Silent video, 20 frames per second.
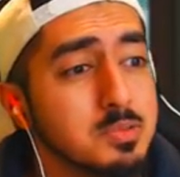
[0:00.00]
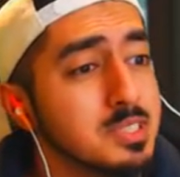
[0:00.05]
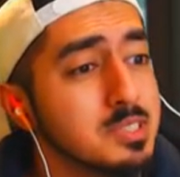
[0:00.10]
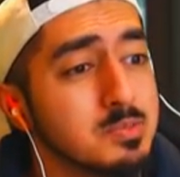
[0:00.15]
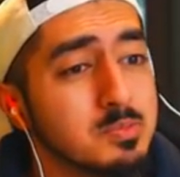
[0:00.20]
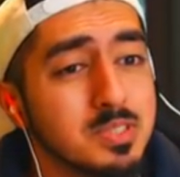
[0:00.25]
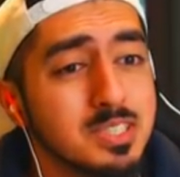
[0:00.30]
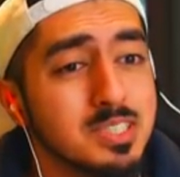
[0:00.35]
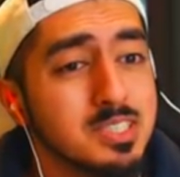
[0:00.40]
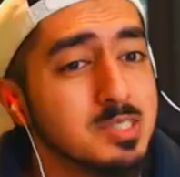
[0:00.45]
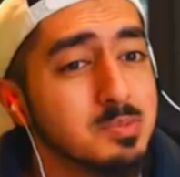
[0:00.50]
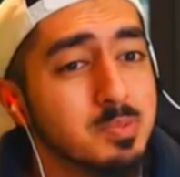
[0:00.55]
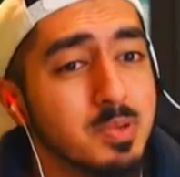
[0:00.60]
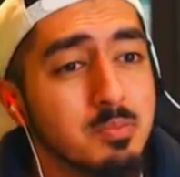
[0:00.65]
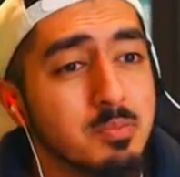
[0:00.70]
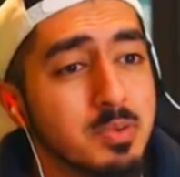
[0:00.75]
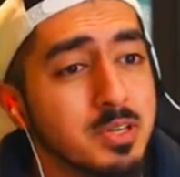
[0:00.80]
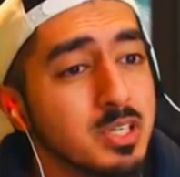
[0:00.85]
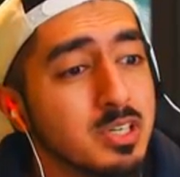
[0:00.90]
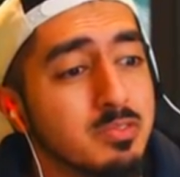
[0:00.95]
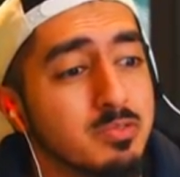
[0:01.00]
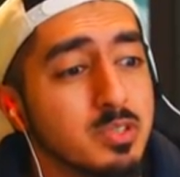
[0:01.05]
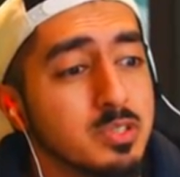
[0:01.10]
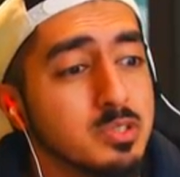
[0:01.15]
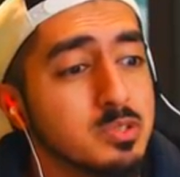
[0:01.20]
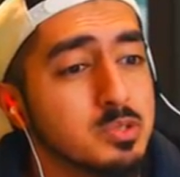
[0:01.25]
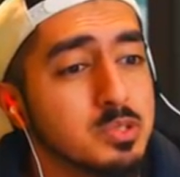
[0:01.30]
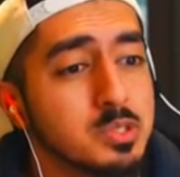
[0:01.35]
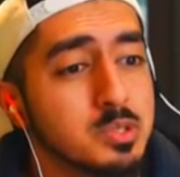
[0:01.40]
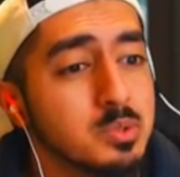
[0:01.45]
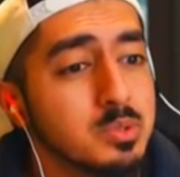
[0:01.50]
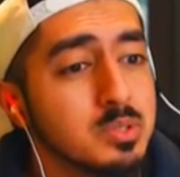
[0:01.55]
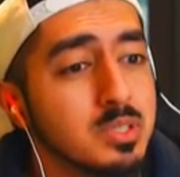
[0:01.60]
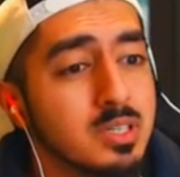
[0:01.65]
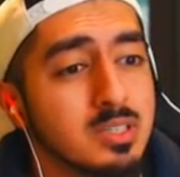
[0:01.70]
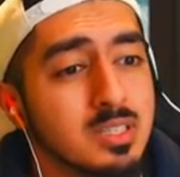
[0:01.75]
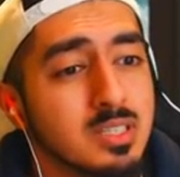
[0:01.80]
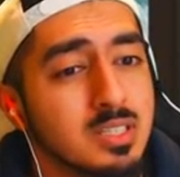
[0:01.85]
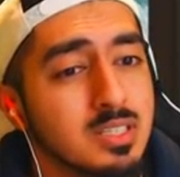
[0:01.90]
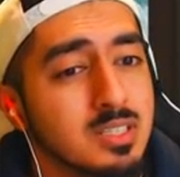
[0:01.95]
We just spent money on a virtual
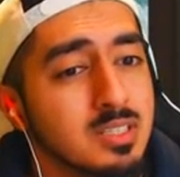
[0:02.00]
scooter.